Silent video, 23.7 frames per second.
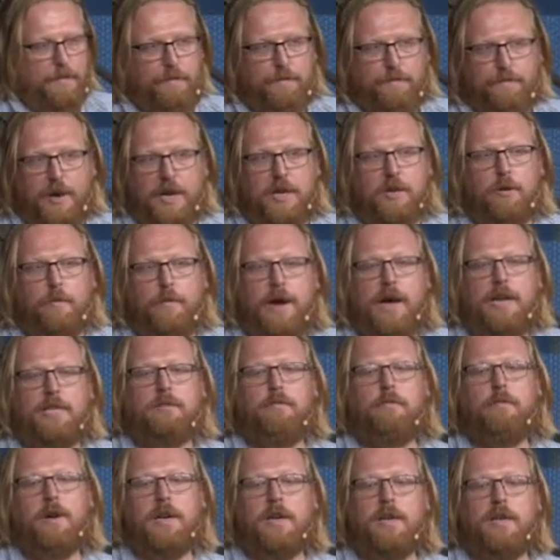But your patch
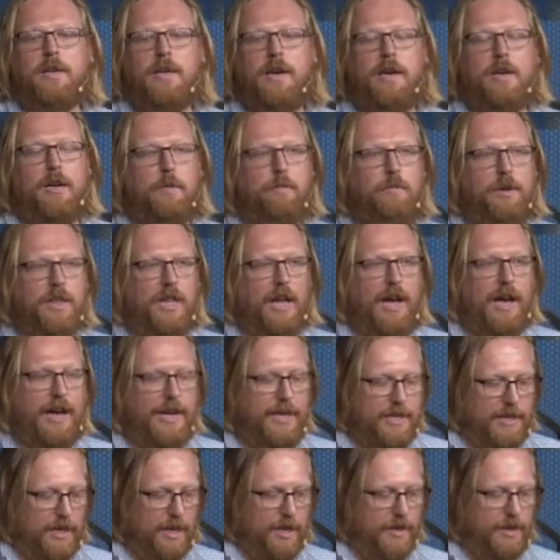might not apply
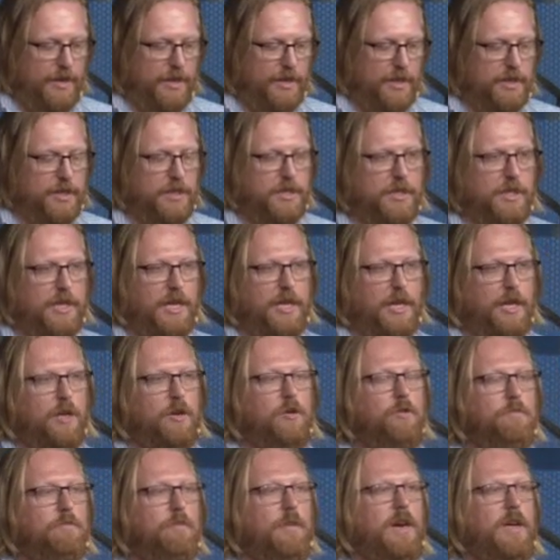to others. Like,
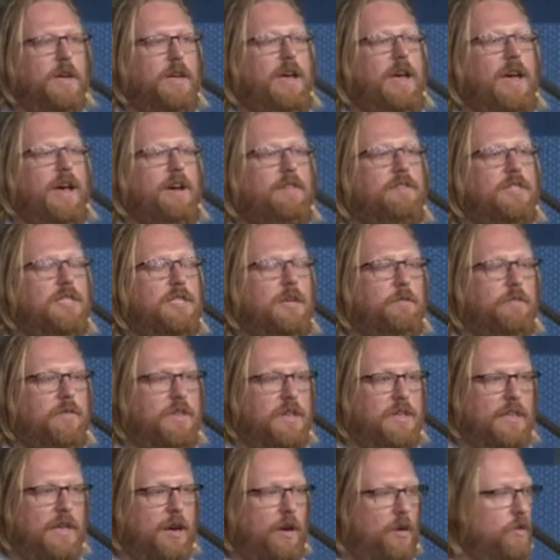you might have
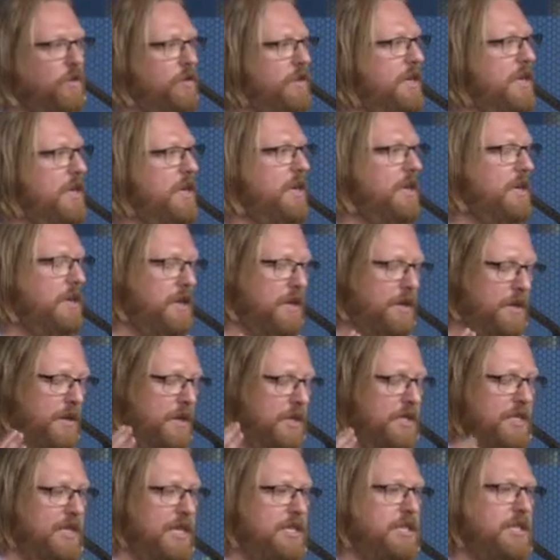something that only
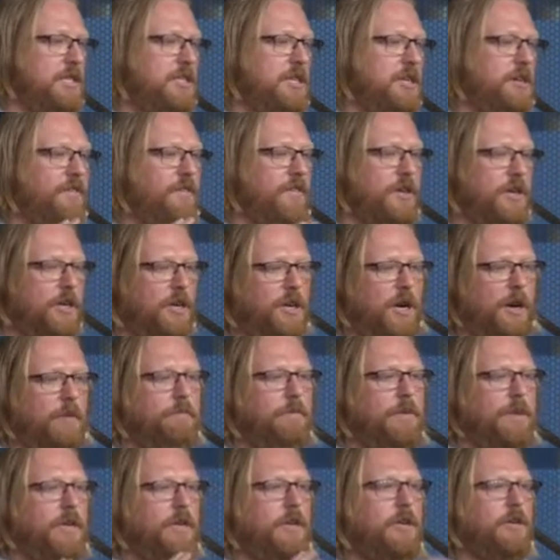is necessary for your
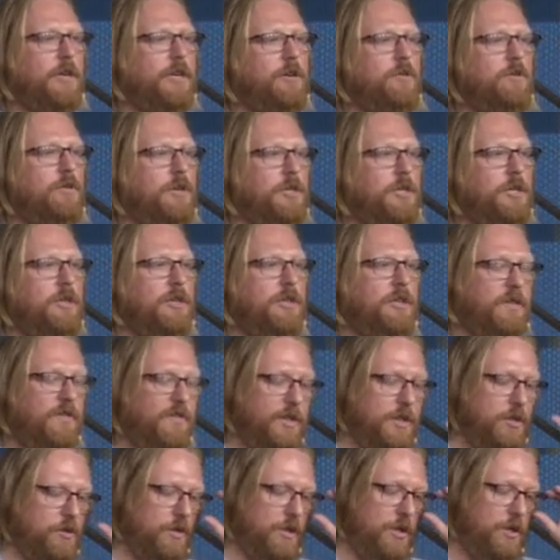company or your
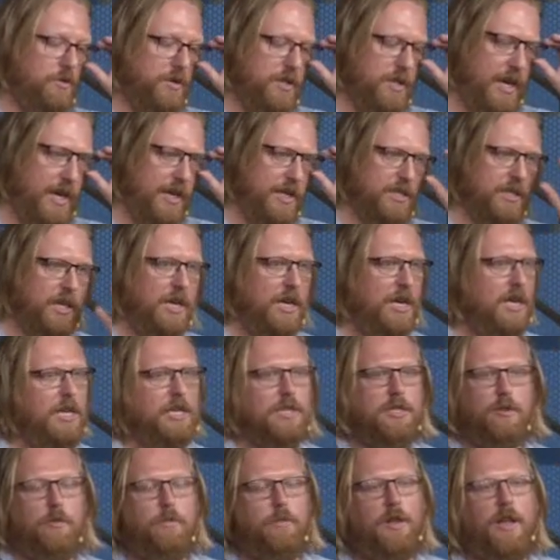individual use case.
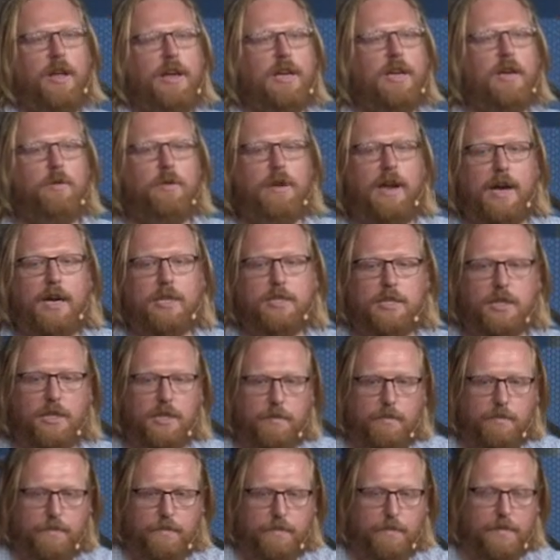So applying it would
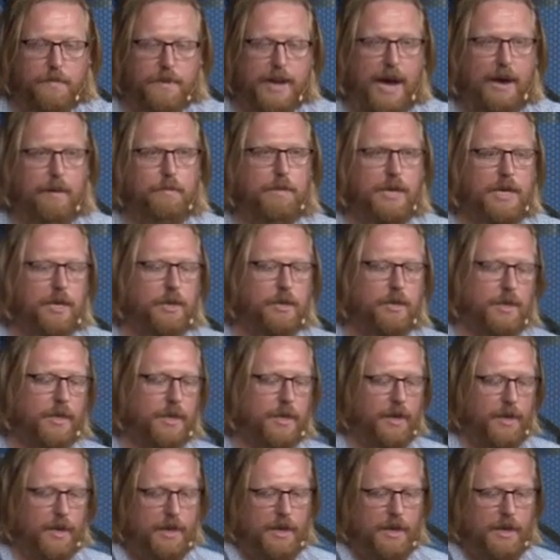actually not be good.